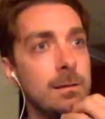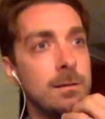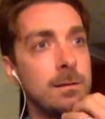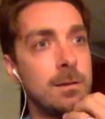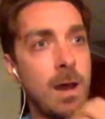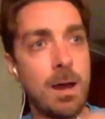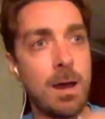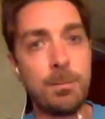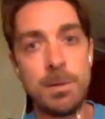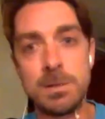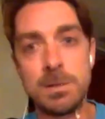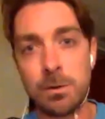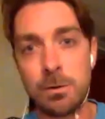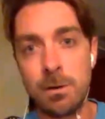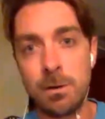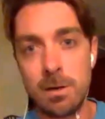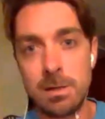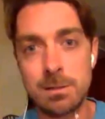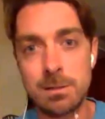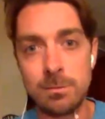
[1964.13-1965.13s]
not be so
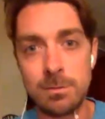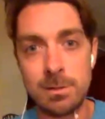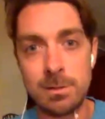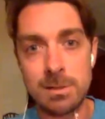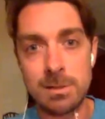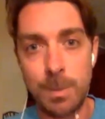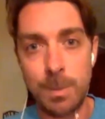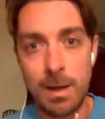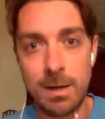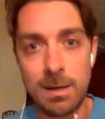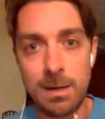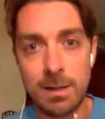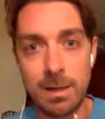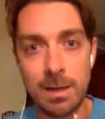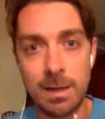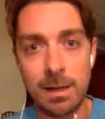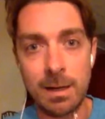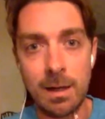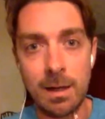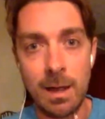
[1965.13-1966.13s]
crazy with the
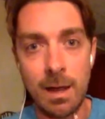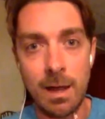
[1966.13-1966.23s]
spending,